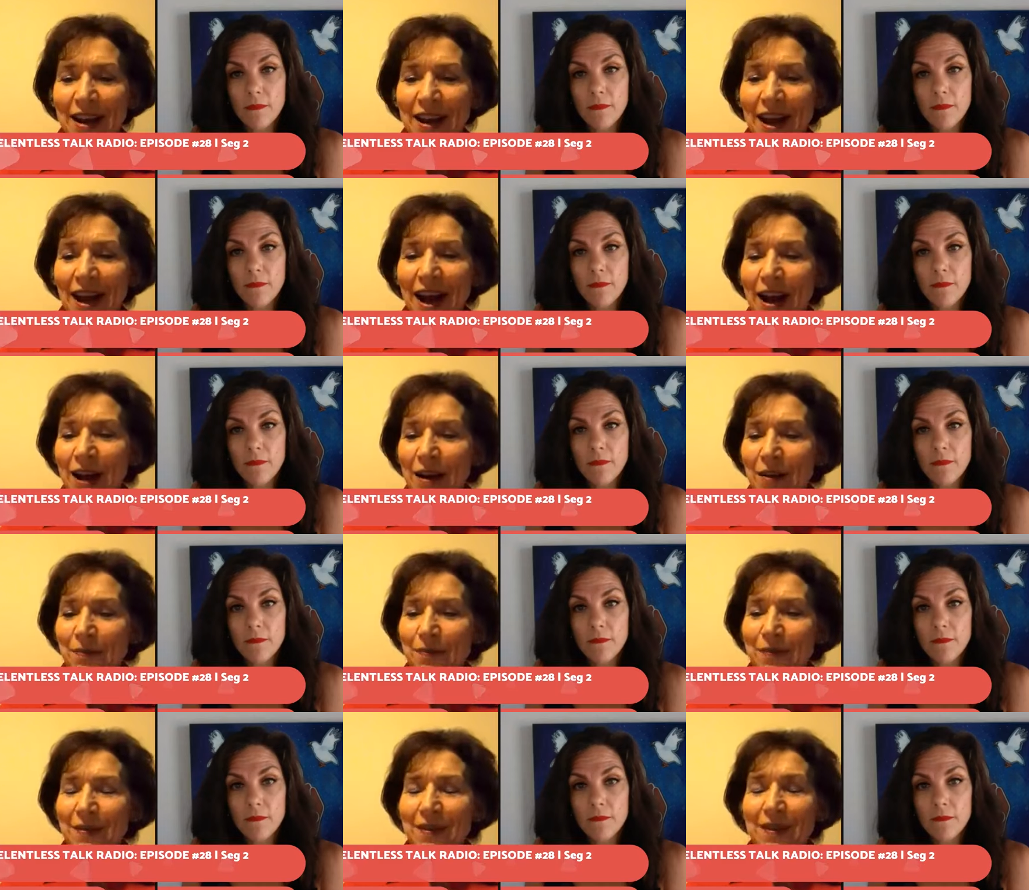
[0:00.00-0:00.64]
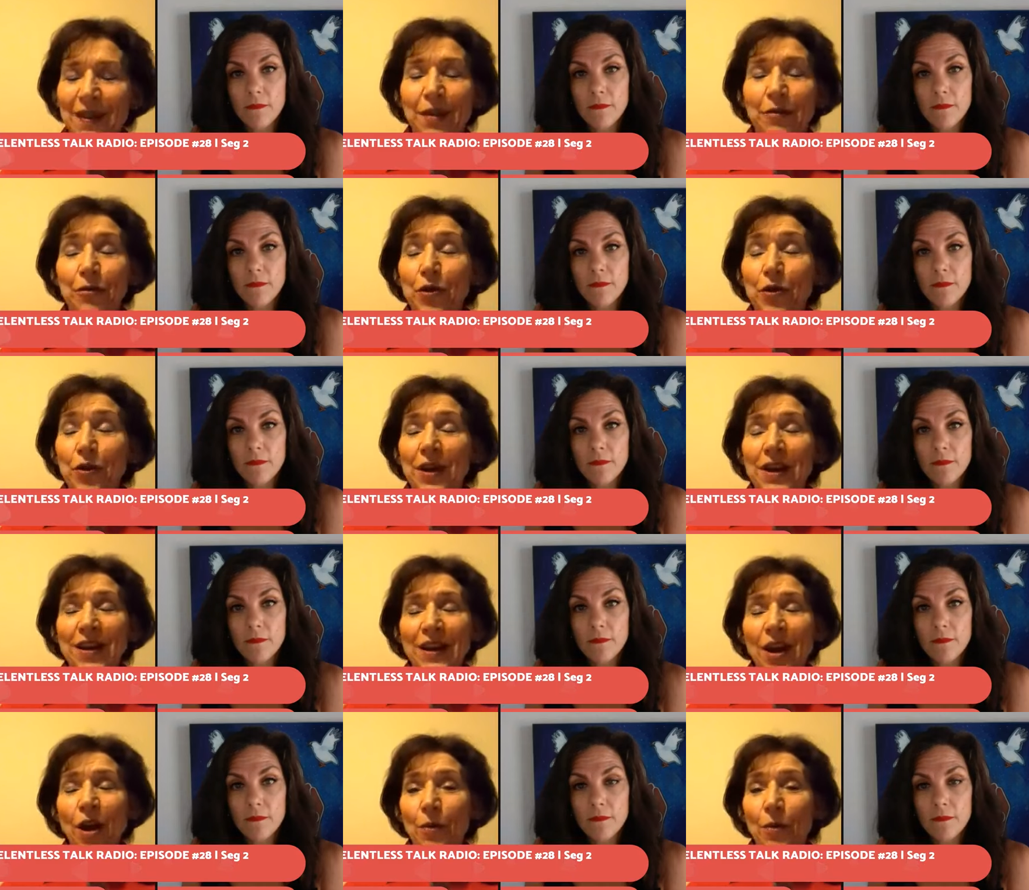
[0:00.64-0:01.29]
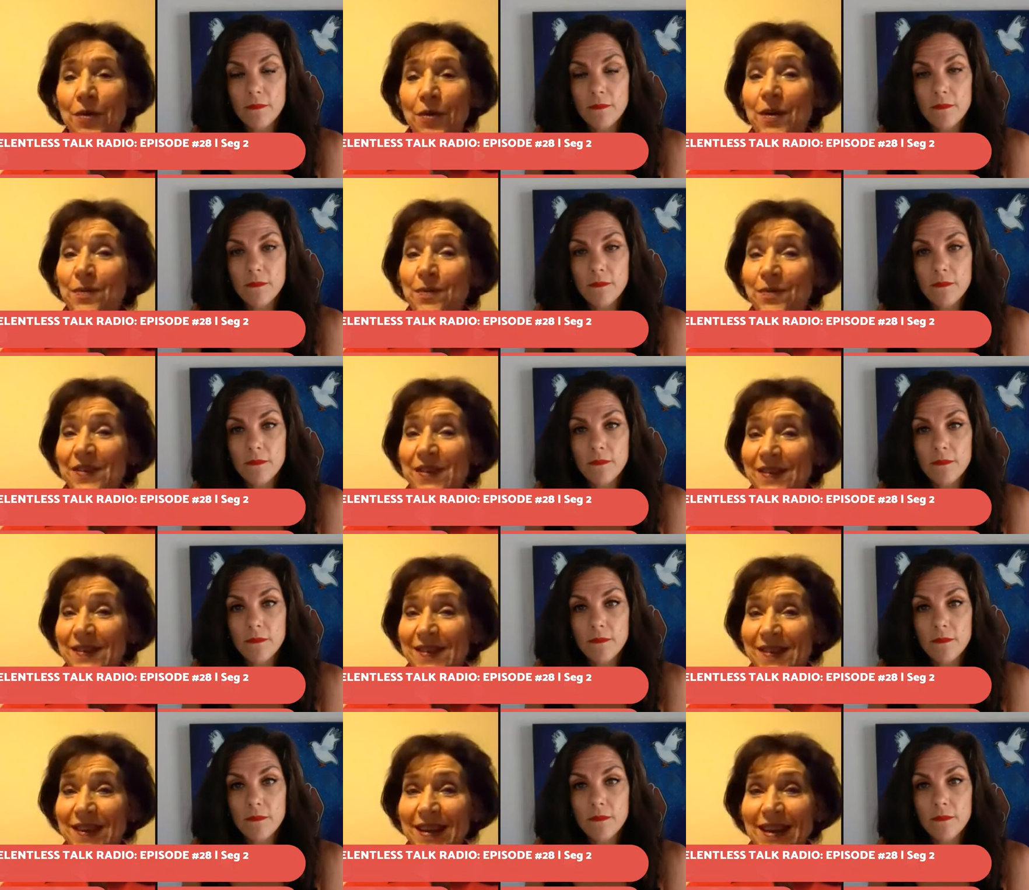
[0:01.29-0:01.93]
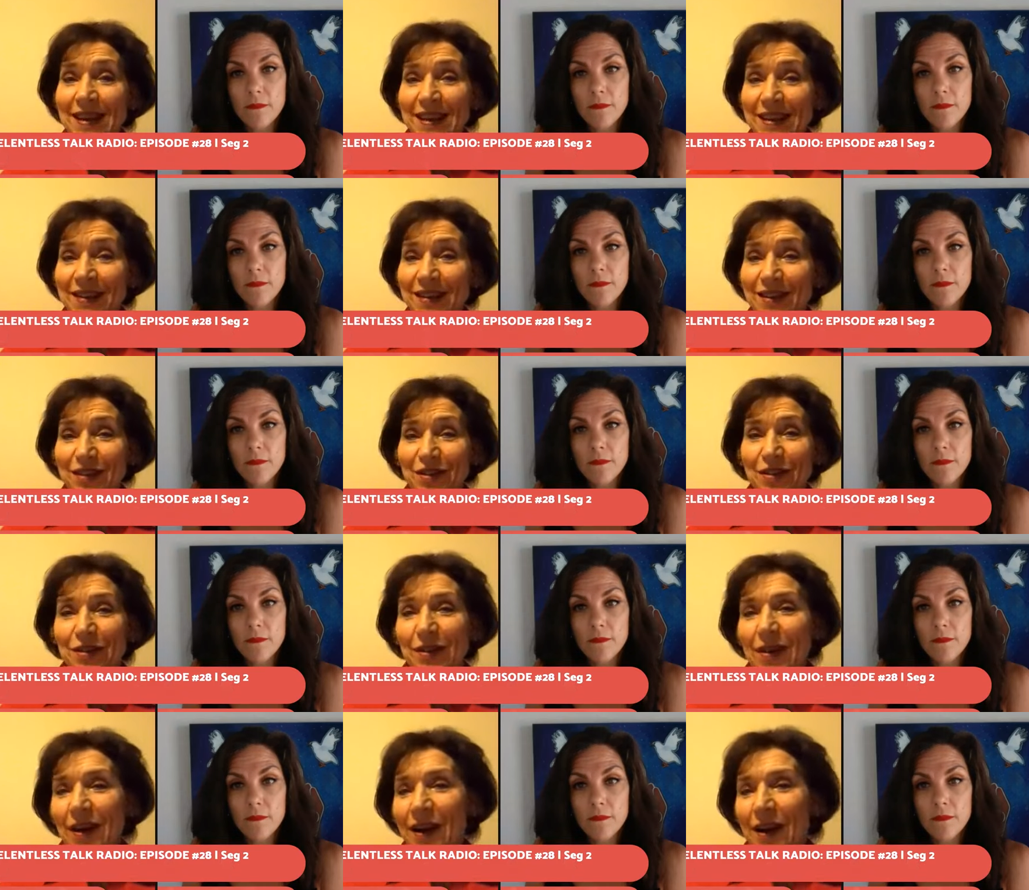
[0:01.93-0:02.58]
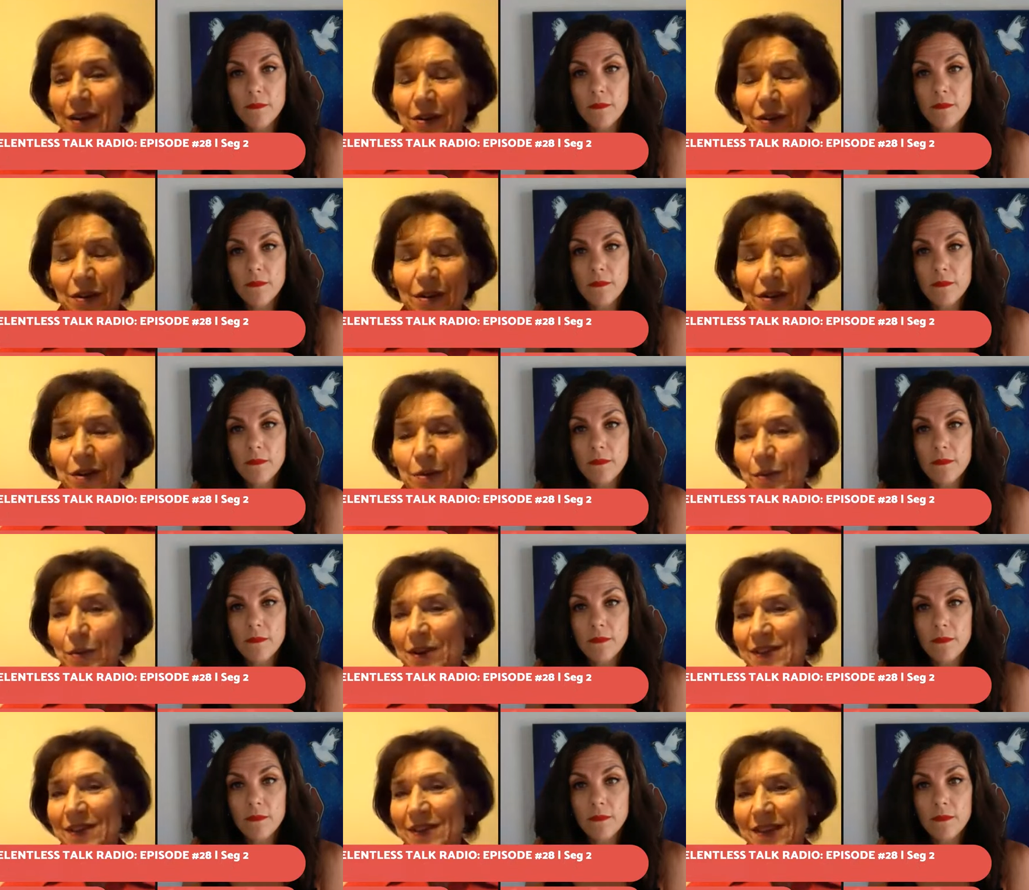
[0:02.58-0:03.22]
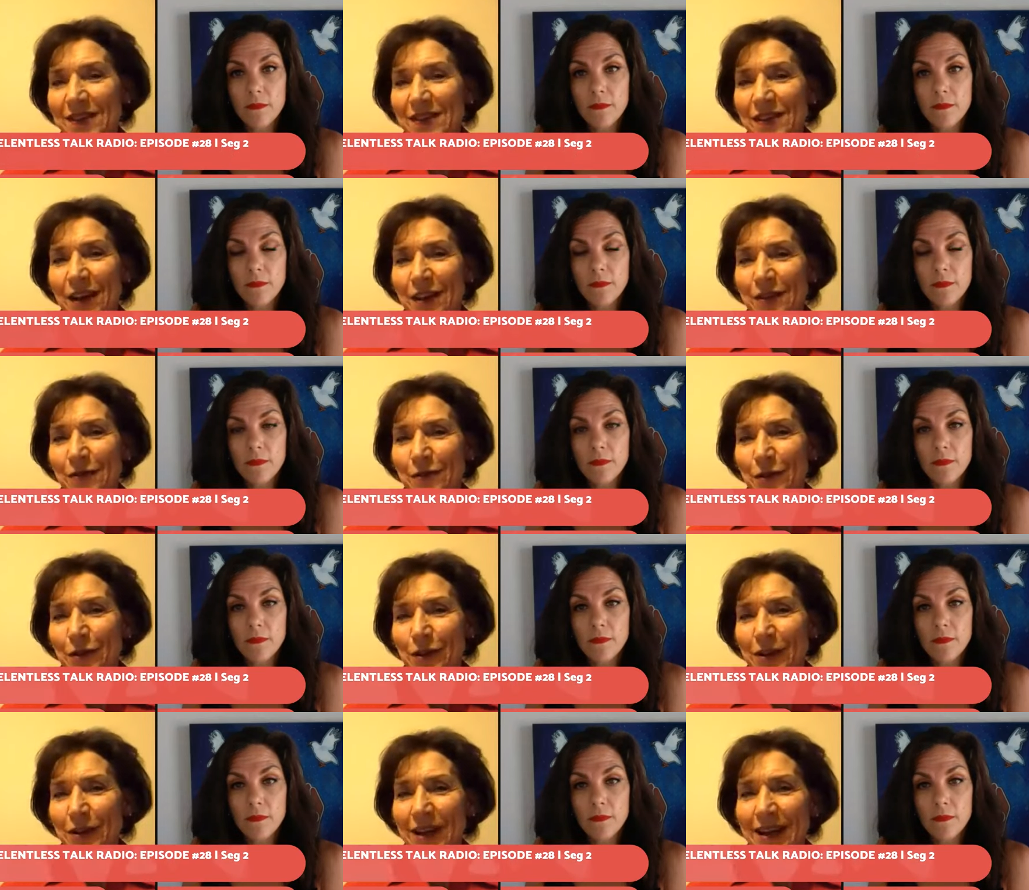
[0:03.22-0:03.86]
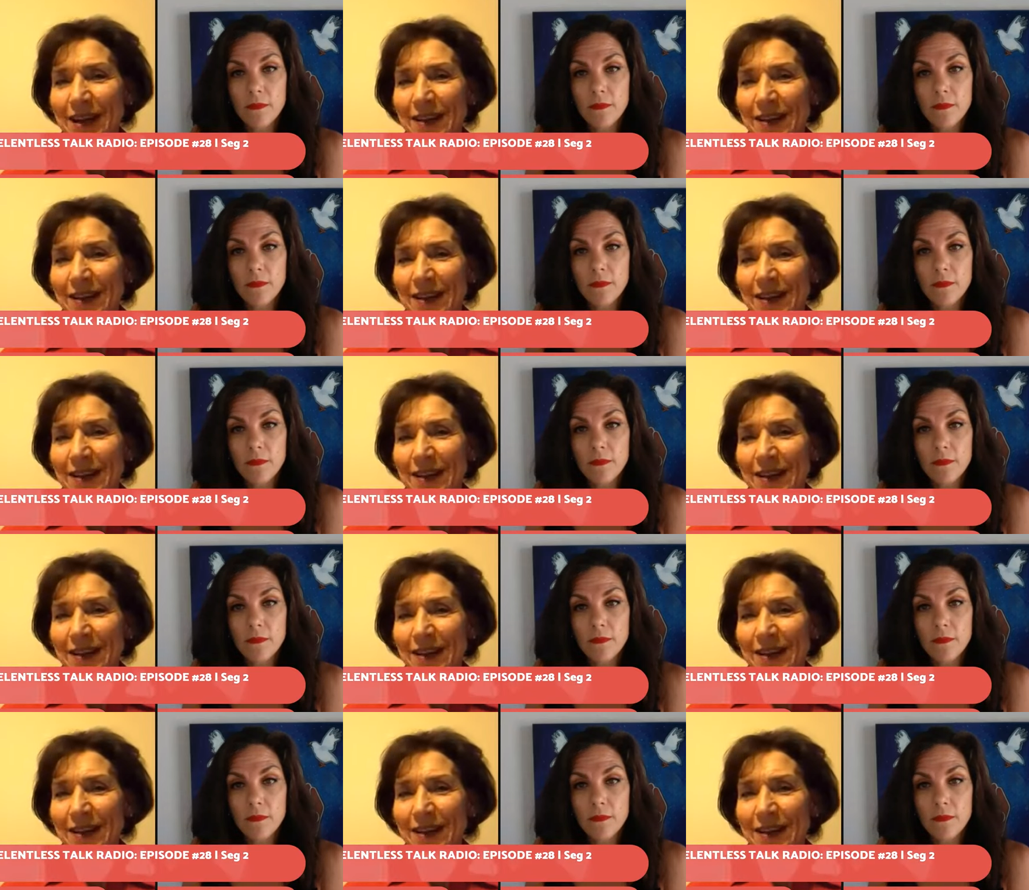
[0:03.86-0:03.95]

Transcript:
Speaker 1: um, if you can help them succeed, uh, you're going to be successful.